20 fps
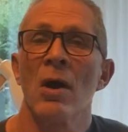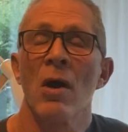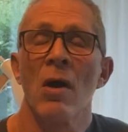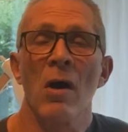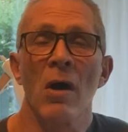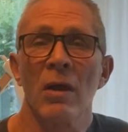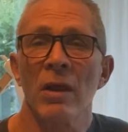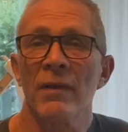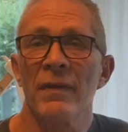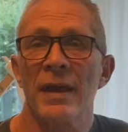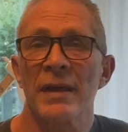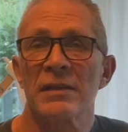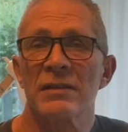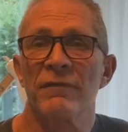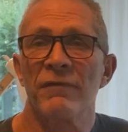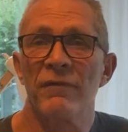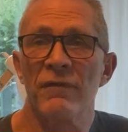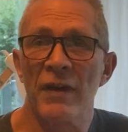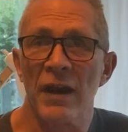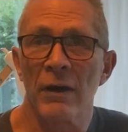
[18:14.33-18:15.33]
All of that's
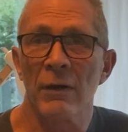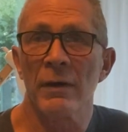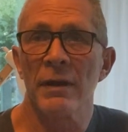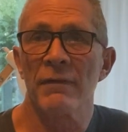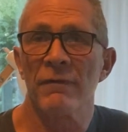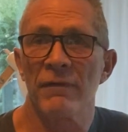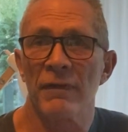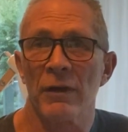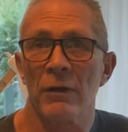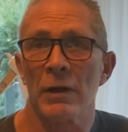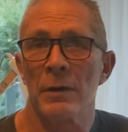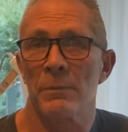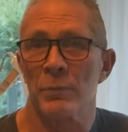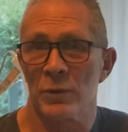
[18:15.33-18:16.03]
very, very